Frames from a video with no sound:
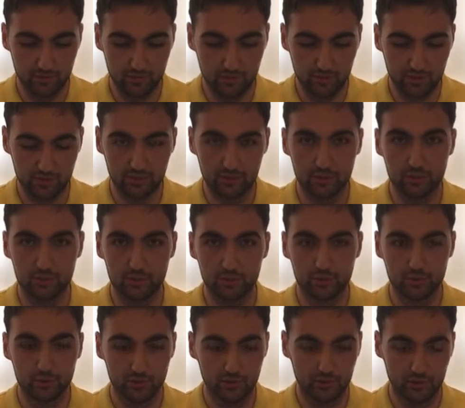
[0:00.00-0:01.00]
will
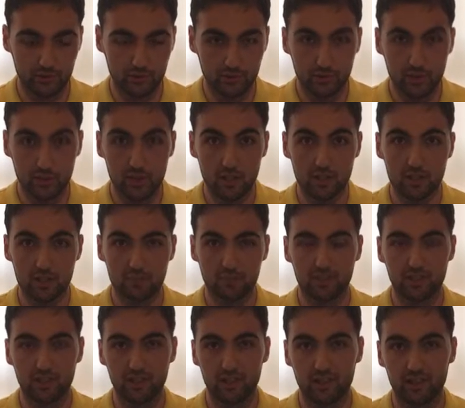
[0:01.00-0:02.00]
introduce you to
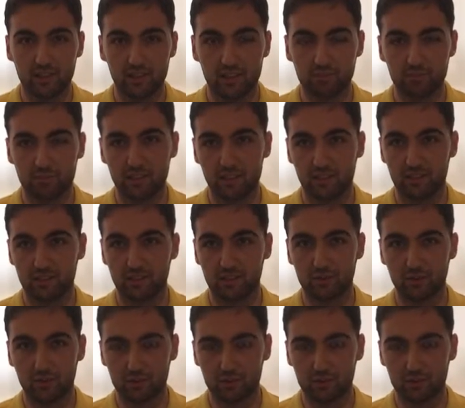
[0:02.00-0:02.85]
PI and PID